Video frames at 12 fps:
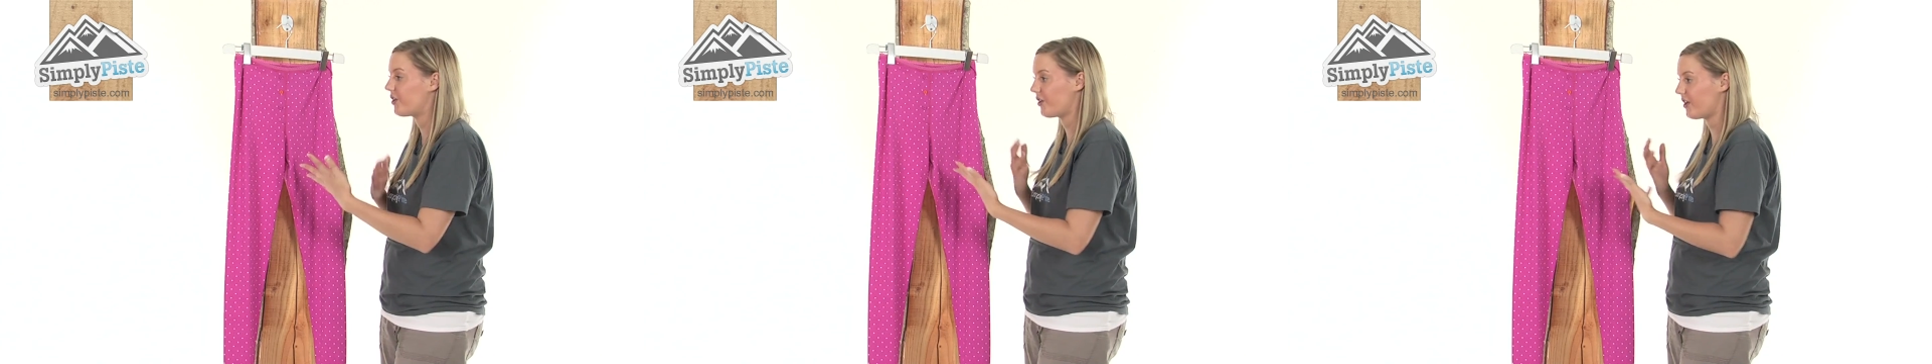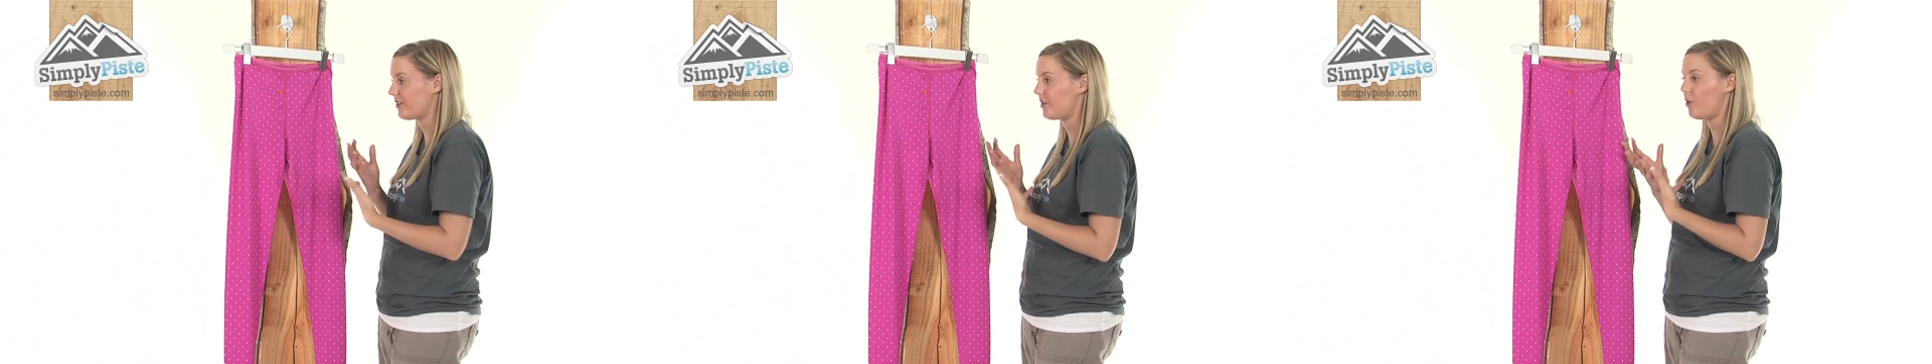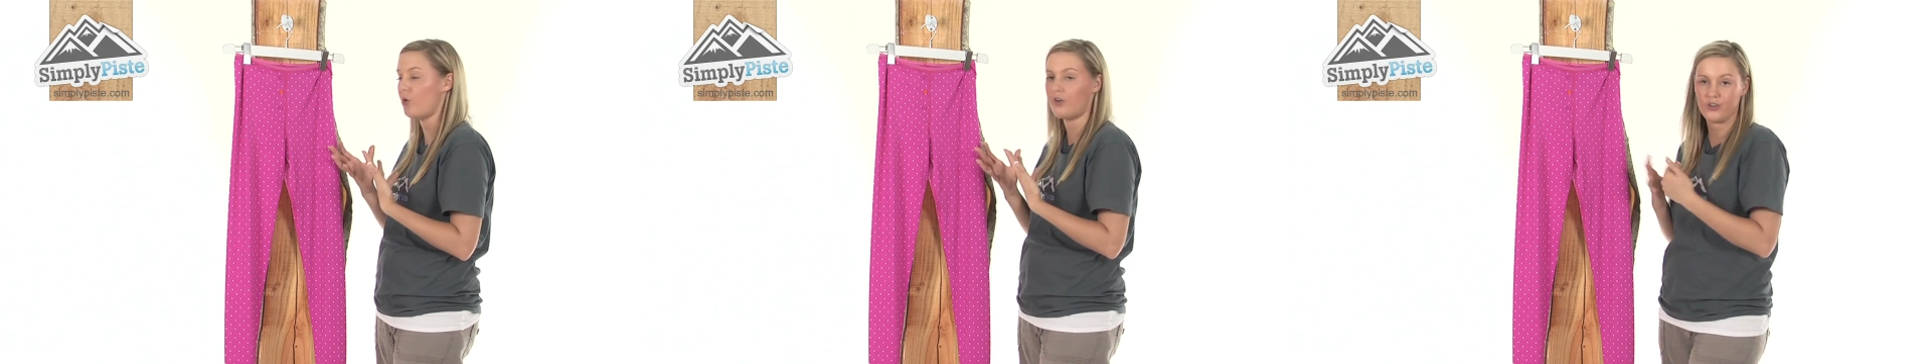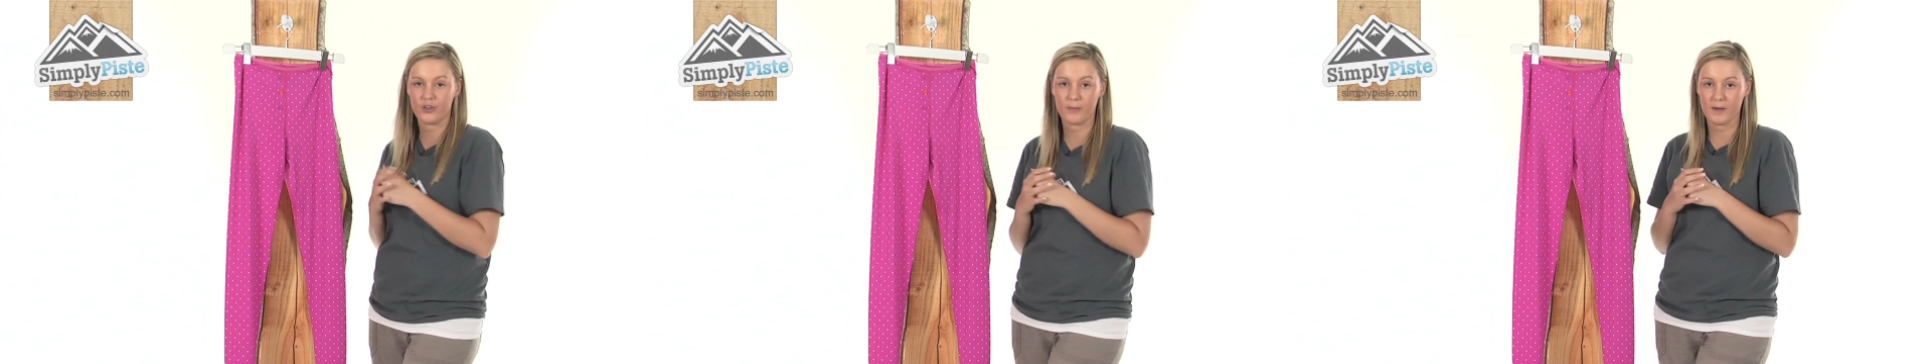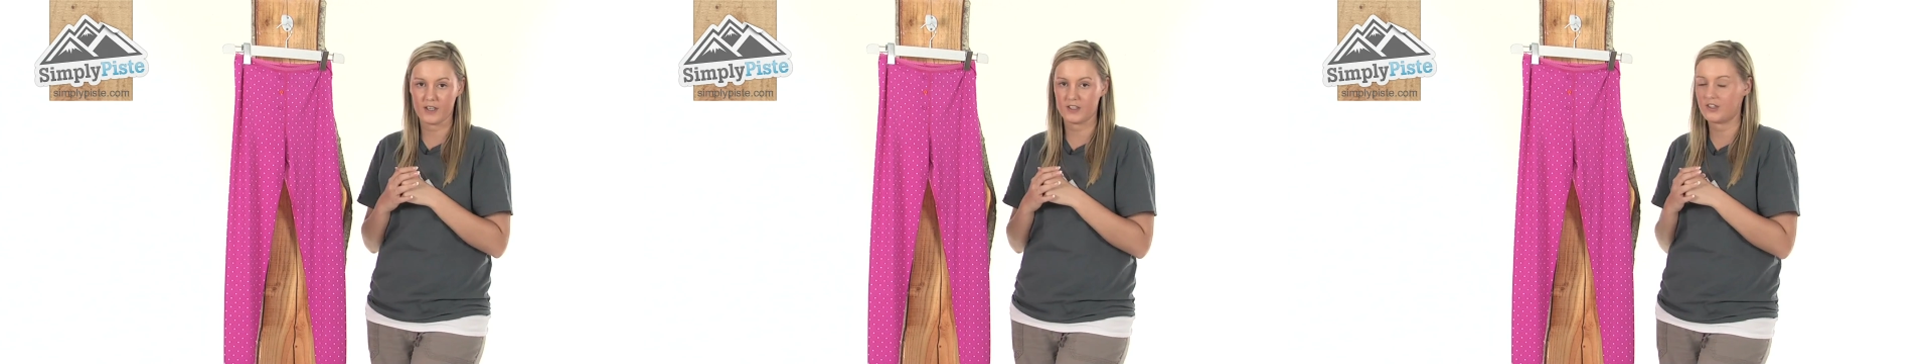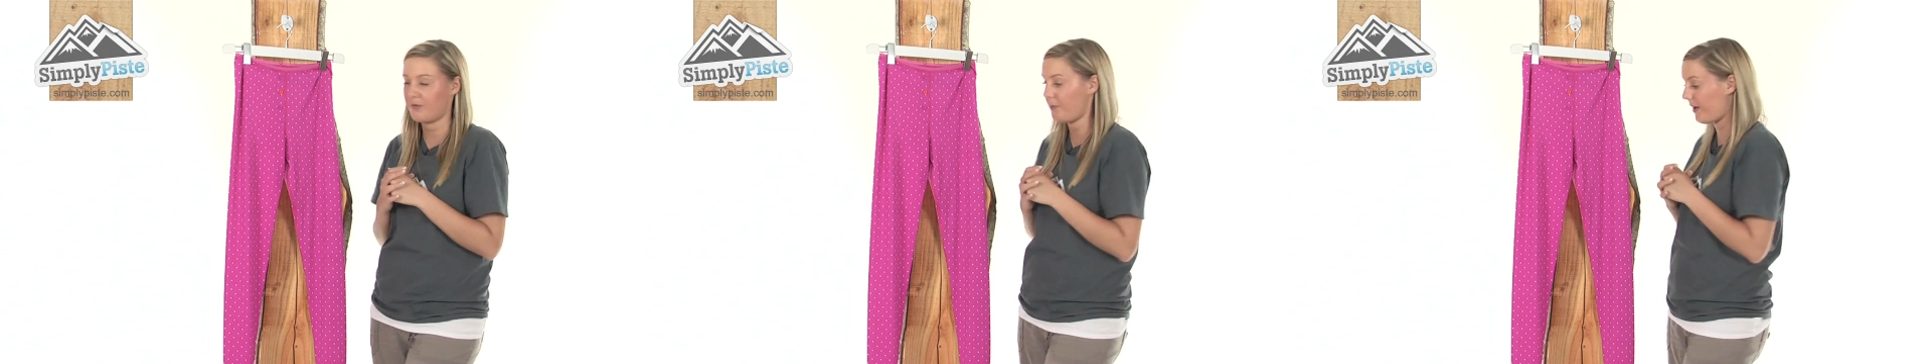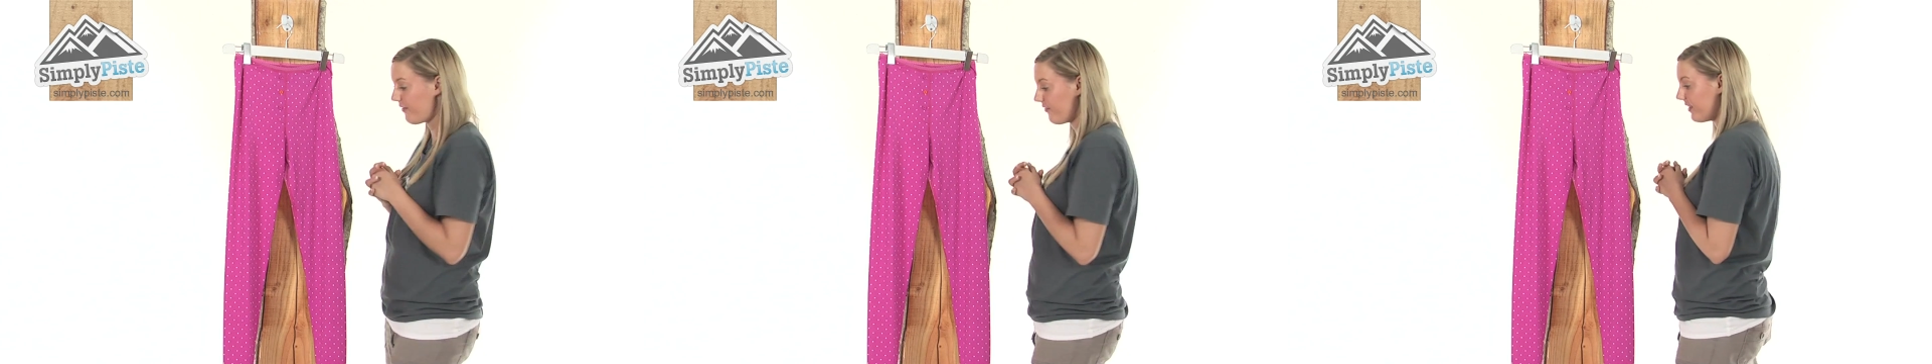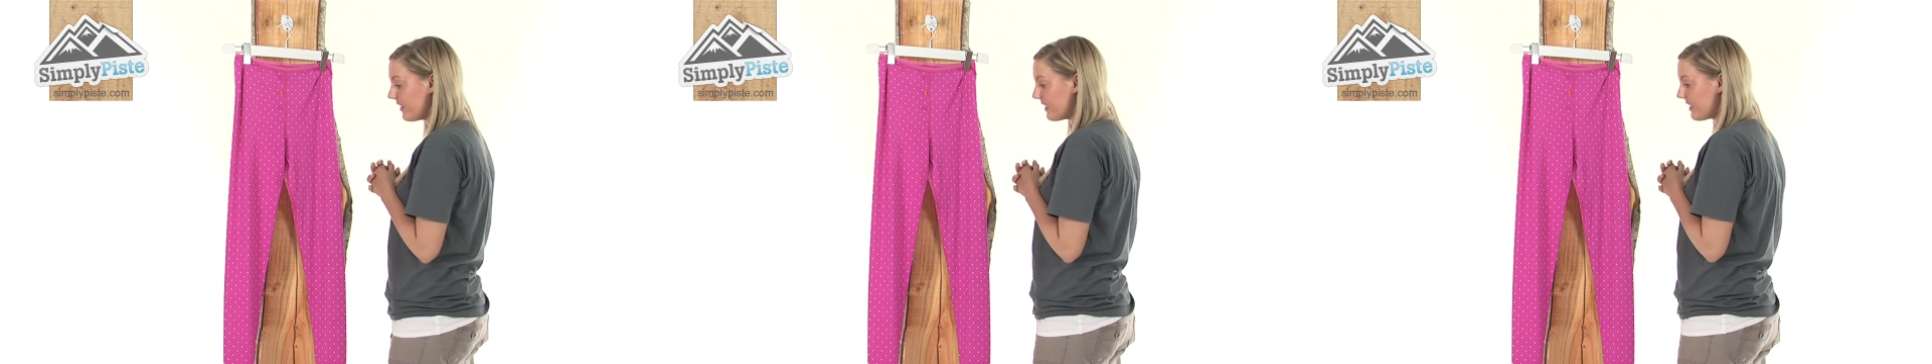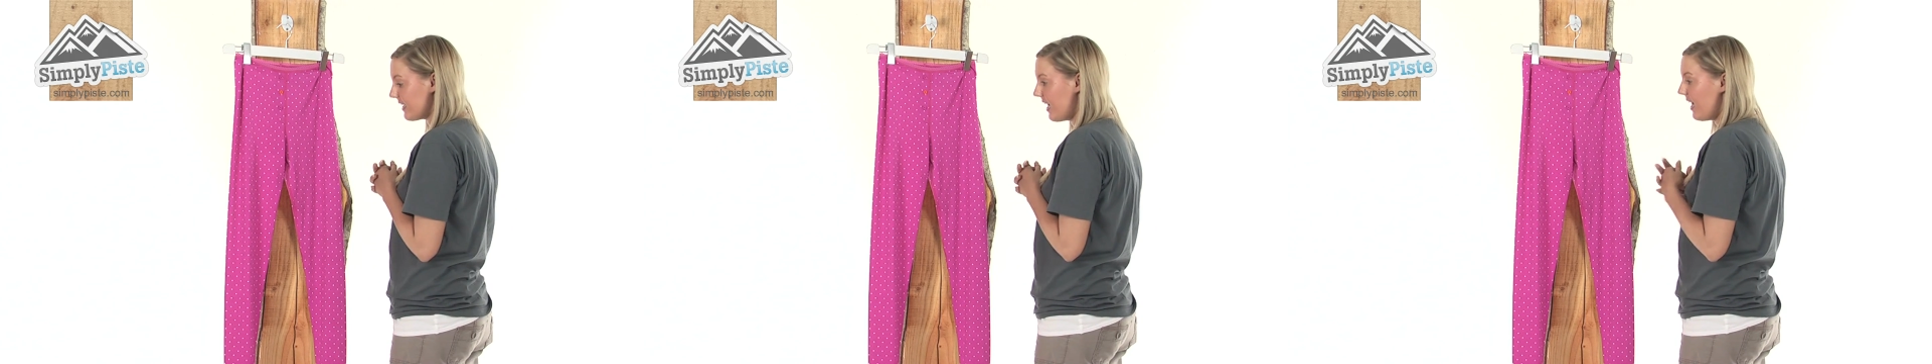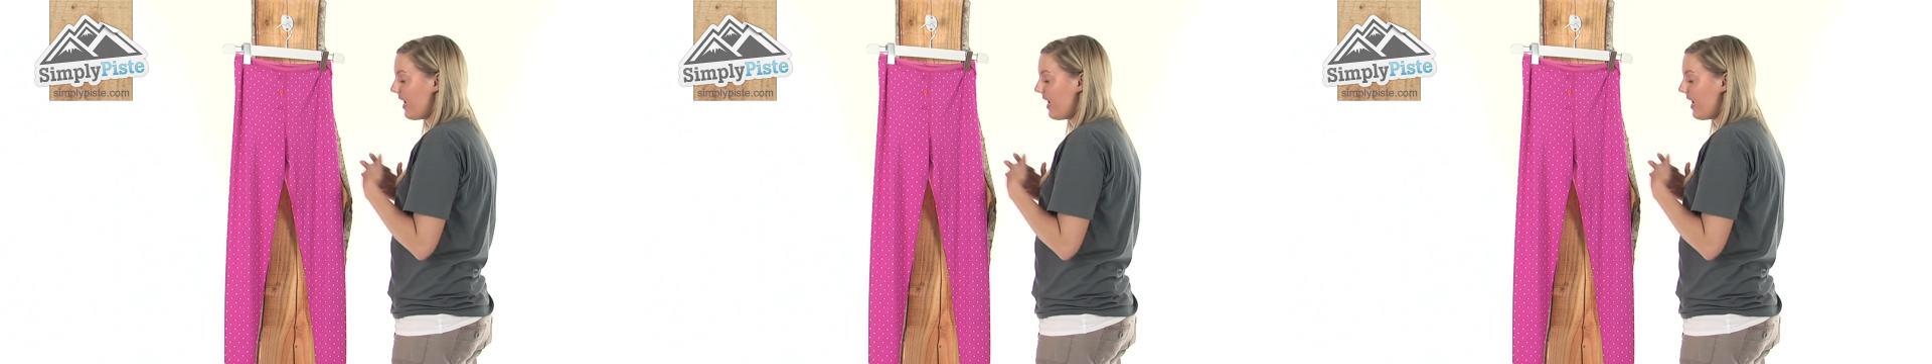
adjust according to your personal preference.